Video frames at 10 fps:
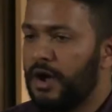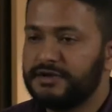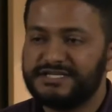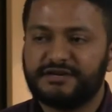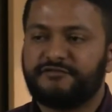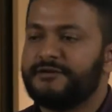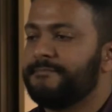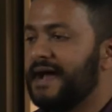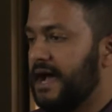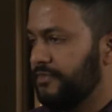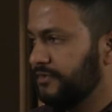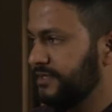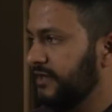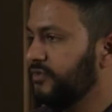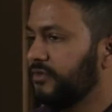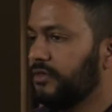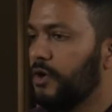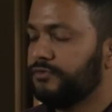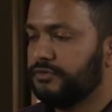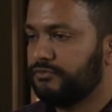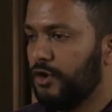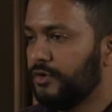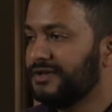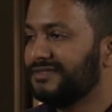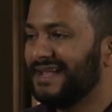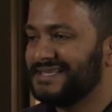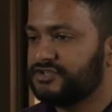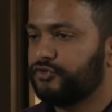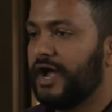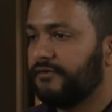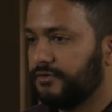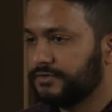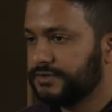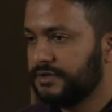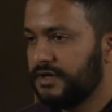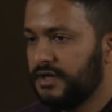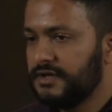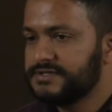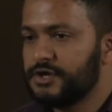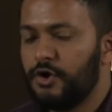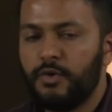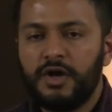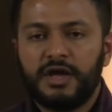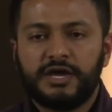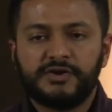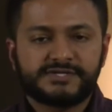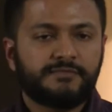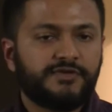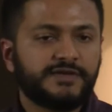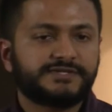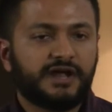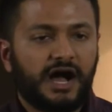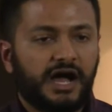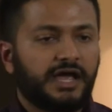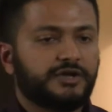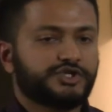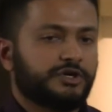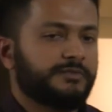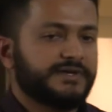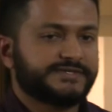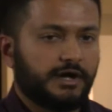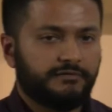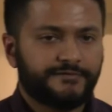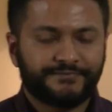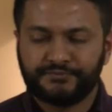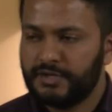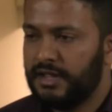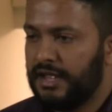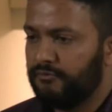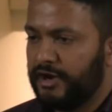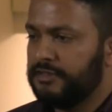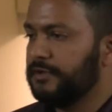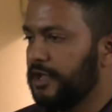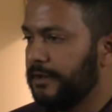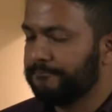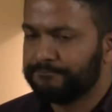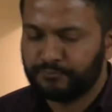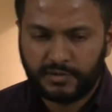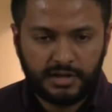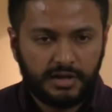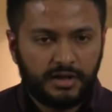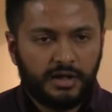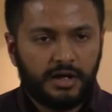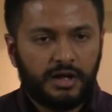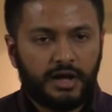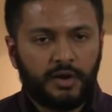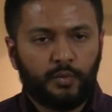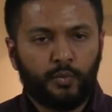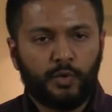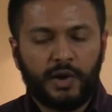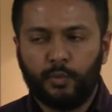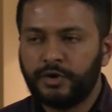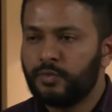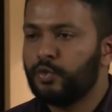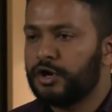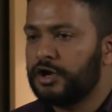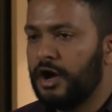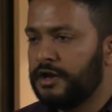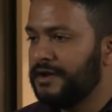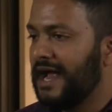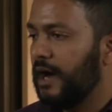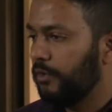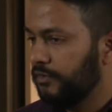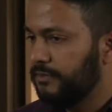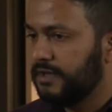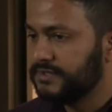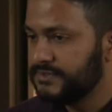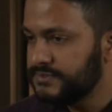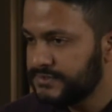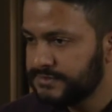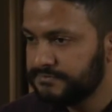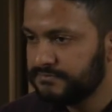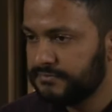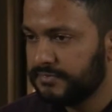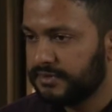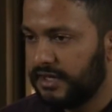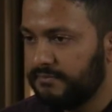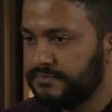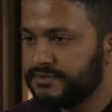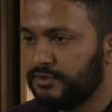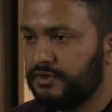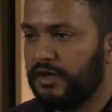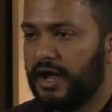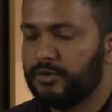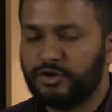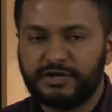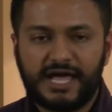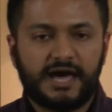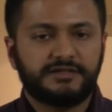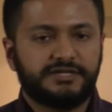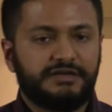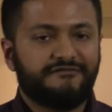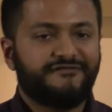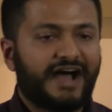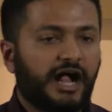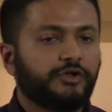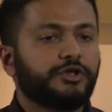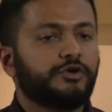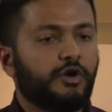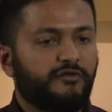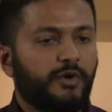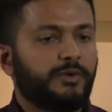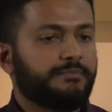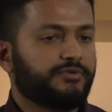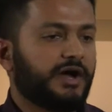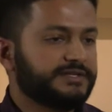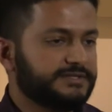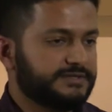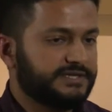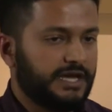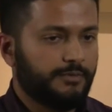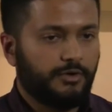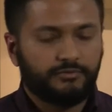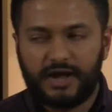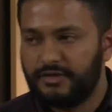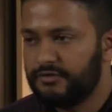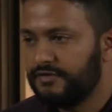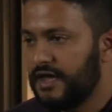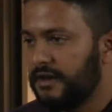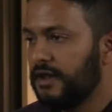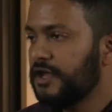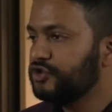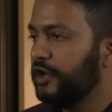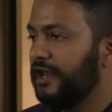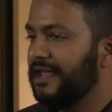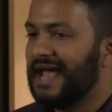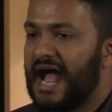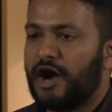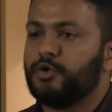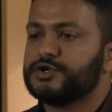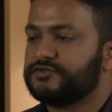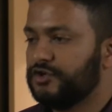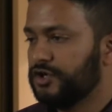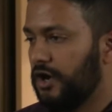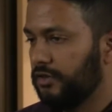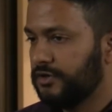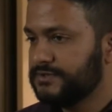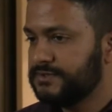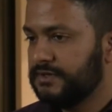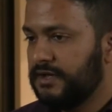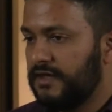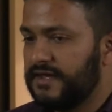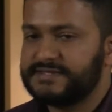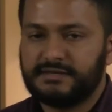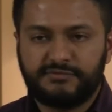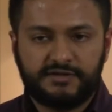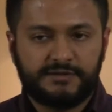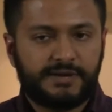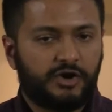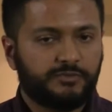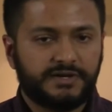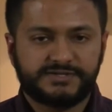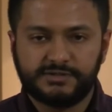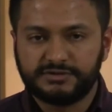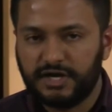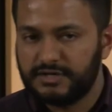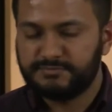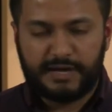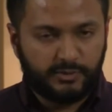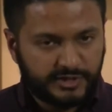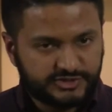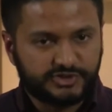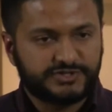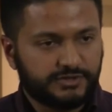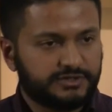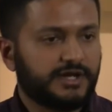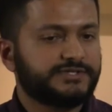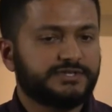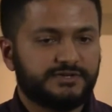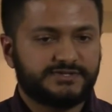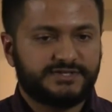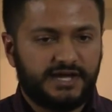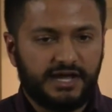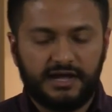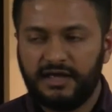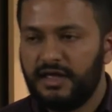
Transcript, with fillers: a different path? Take the, lo the road less traveled. So here's some things that I assured myself right in the beginning. I wouldn't work on an hourly basis, okay? So the, I would look at the value of what we brought to the table rather than trading hours for dollars. And that's something that Powered by still does, Powered by Search still does to this day.